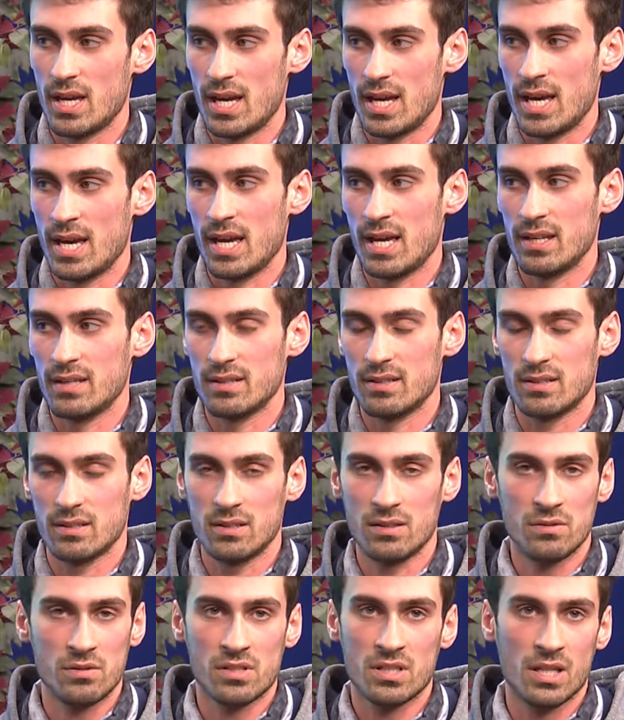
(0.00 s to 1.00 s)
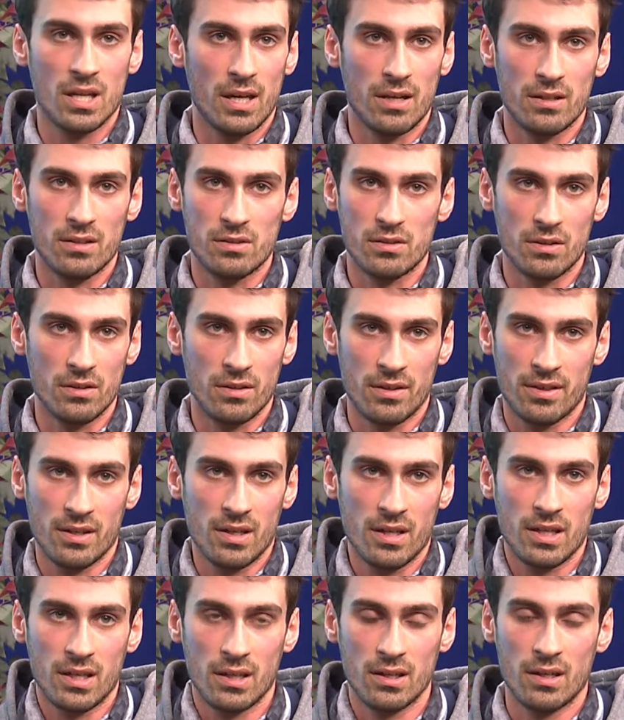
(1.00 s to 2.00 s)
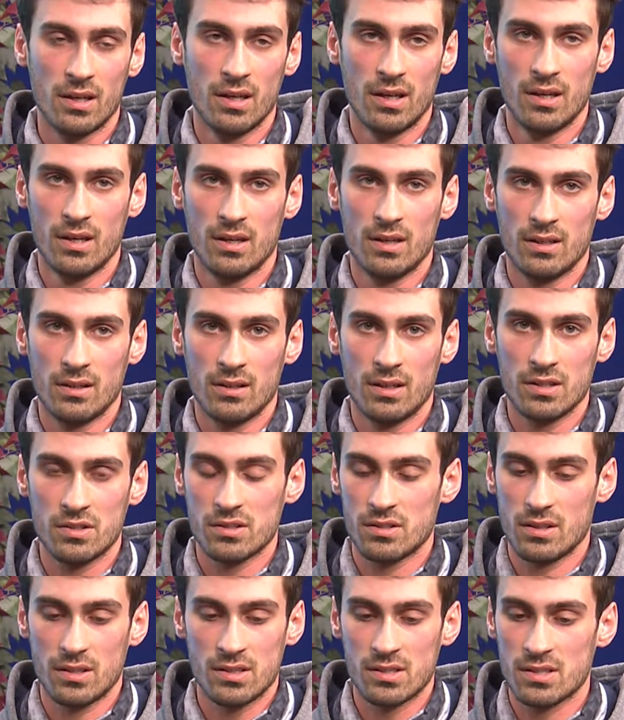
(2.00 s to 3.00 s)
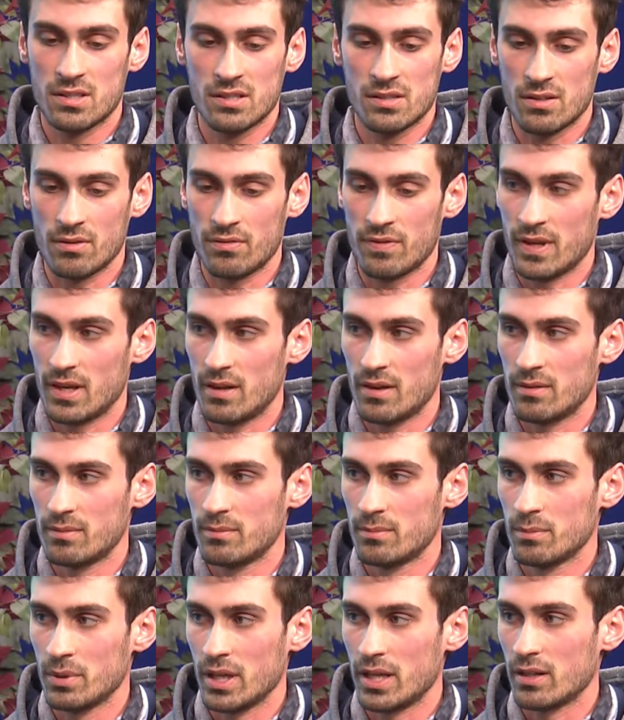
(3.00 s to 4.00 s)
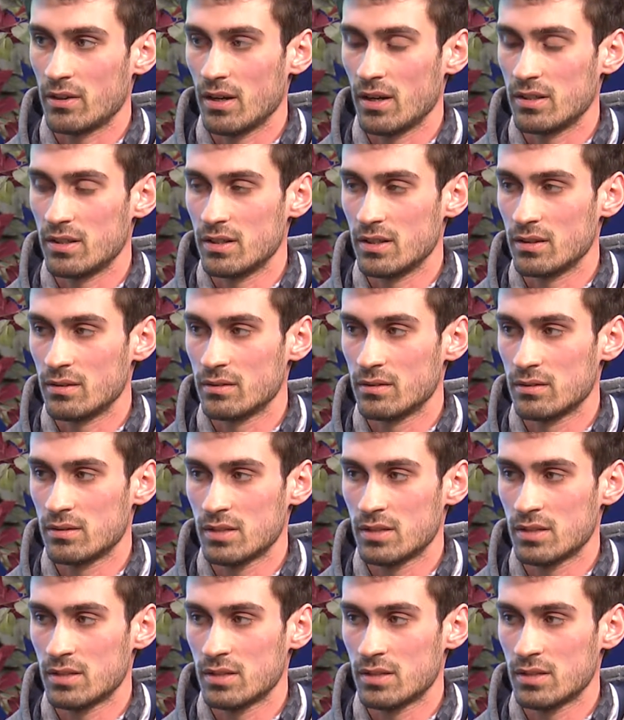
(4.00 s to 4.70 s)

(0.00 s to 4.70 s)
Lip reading: and you just kind of do your thing, and it's just a fair playing ground, you know?